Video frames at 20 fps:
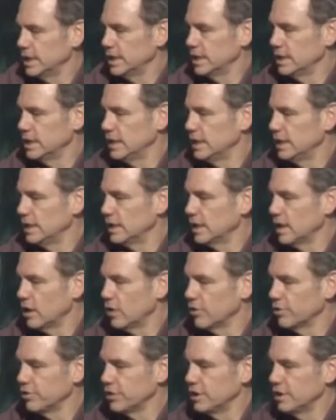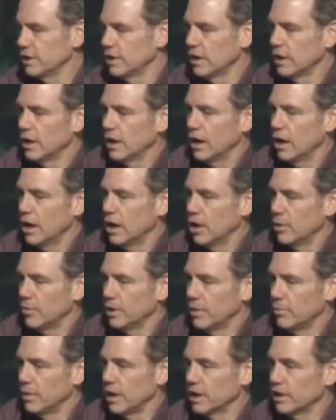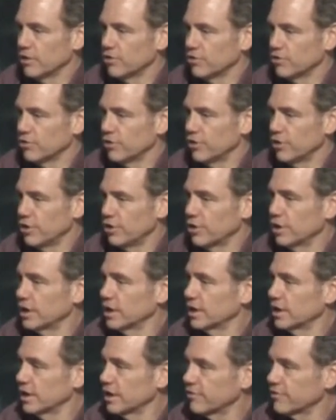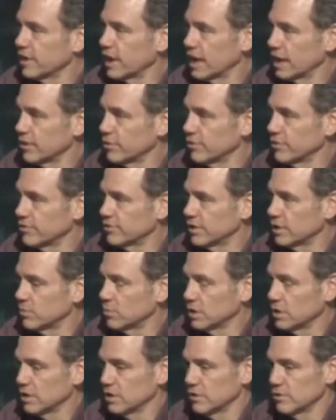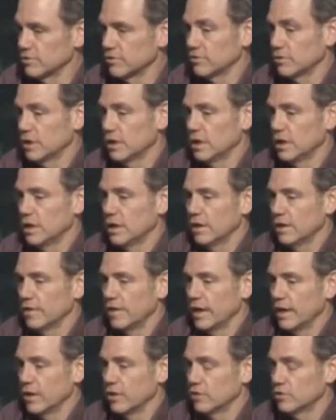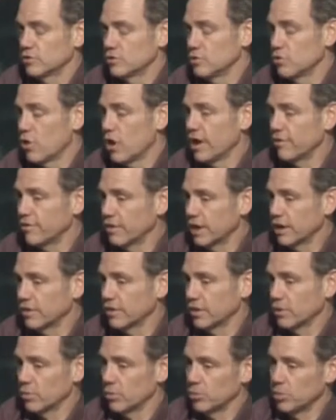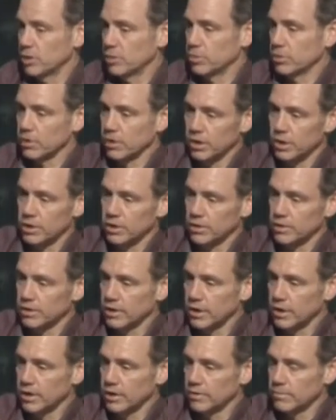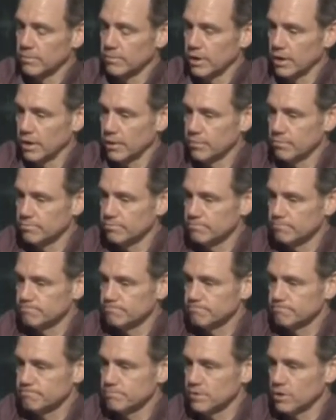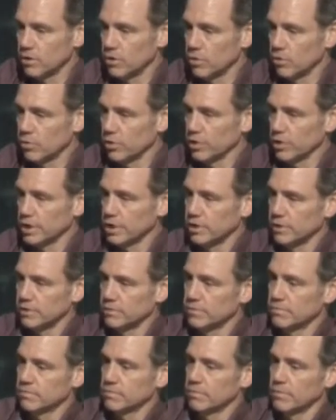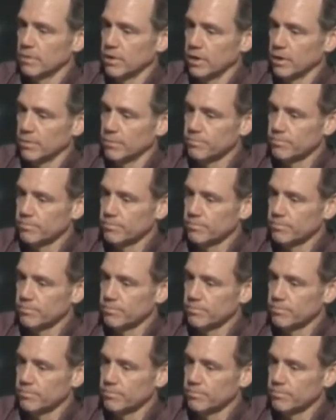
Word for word: and eating healthy, um, and making sure that you're getting enough calories in because. That, too often, I think when people are, are you know, really um,